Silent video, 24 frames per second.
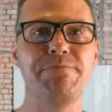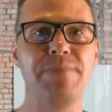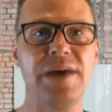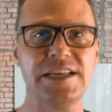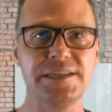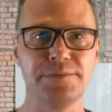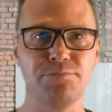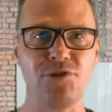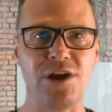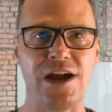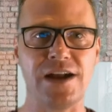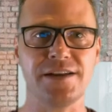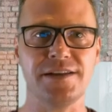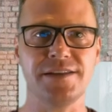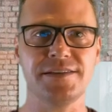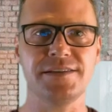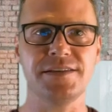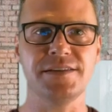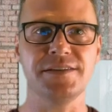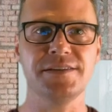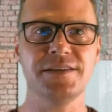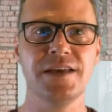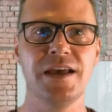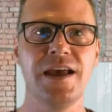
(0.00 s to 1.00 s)
best
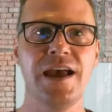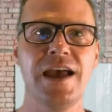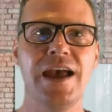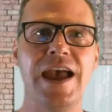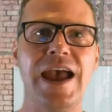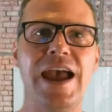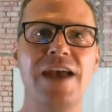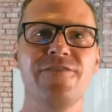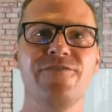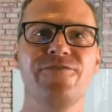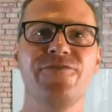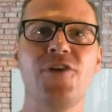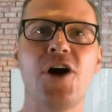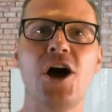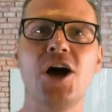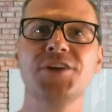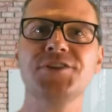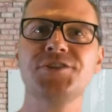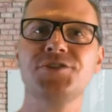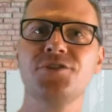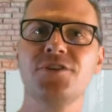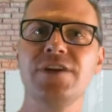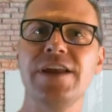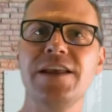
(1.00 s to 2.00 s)
practices, and
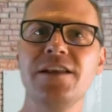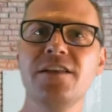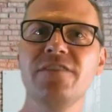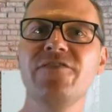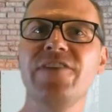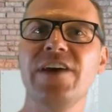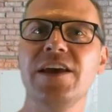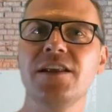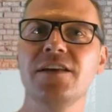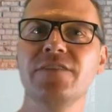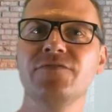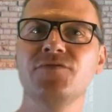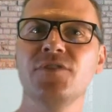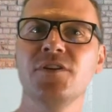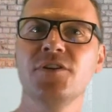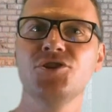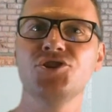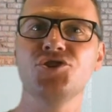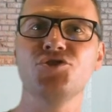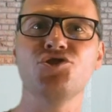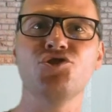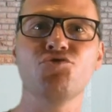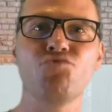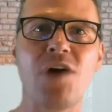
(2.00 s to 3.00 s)
foster innovative
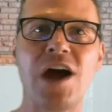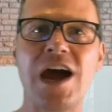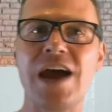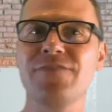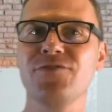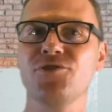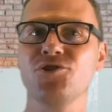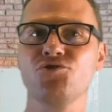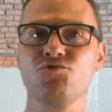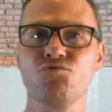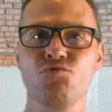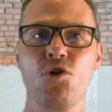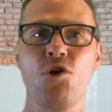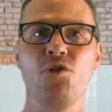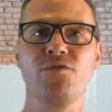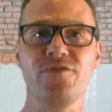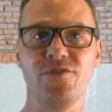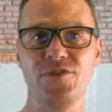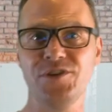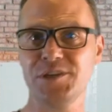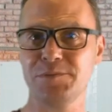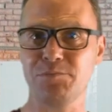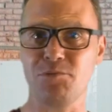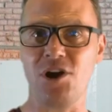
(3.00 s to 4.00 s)
to drive the growth
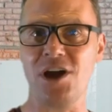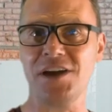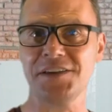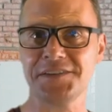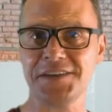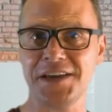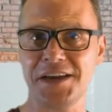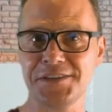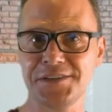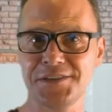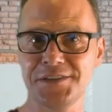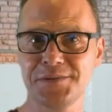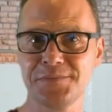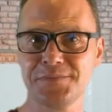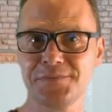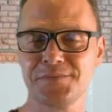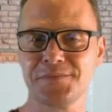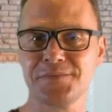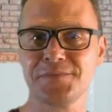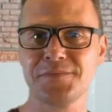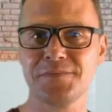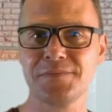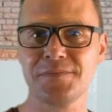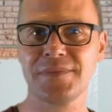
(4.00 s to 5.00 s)
of this process.
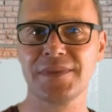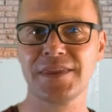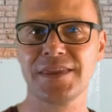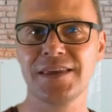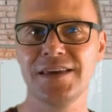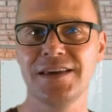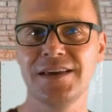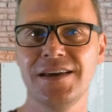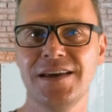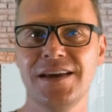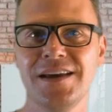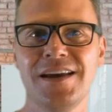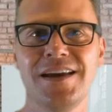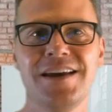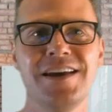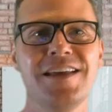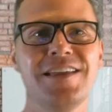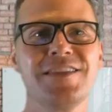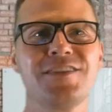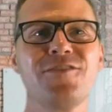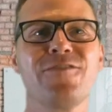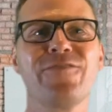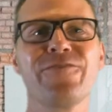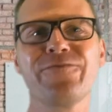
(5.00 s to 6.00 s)

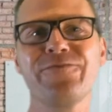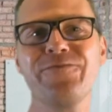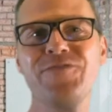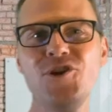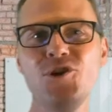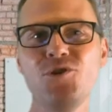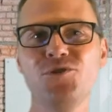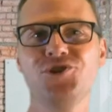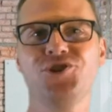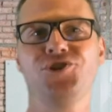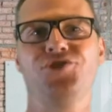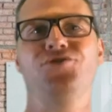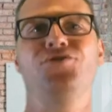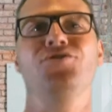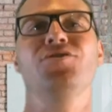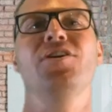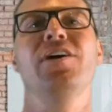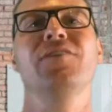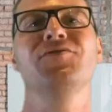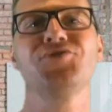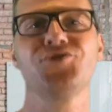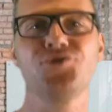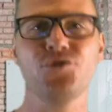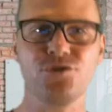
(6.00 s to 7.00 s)
The future
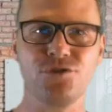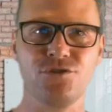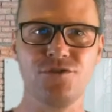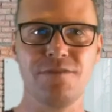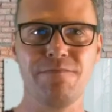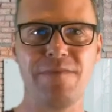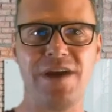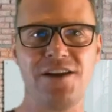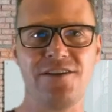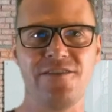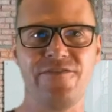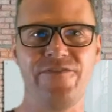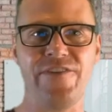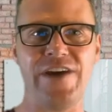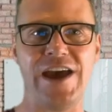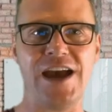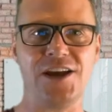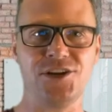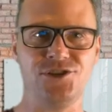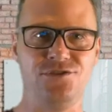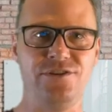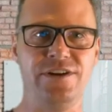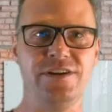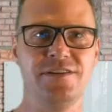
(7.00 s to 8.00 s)
of circular
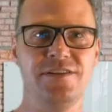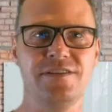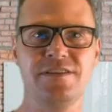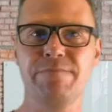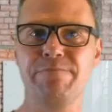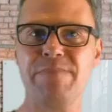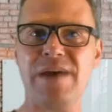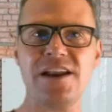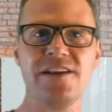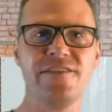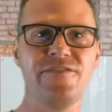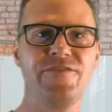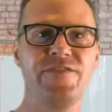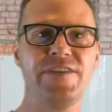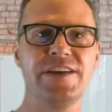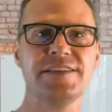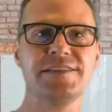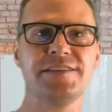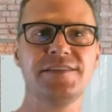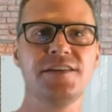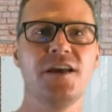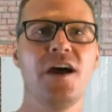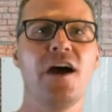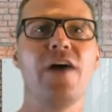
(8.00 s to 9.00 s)
manufacturing, the
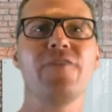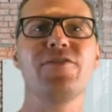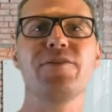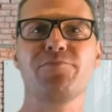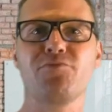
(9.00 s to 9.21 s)
benefits of the